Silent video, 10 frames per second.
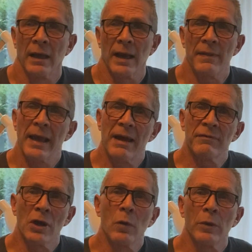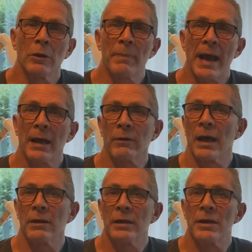And they have no real
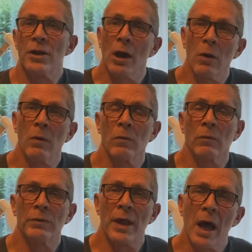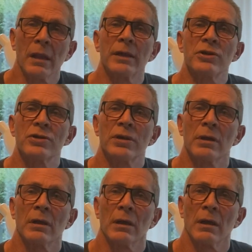background and no knowledge
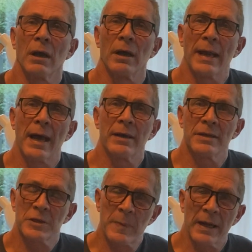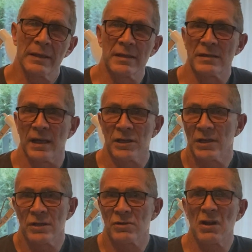on how to inspect these things.
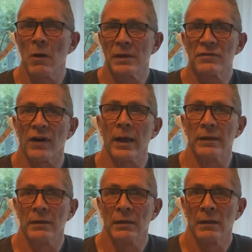They just, oh, it's fine.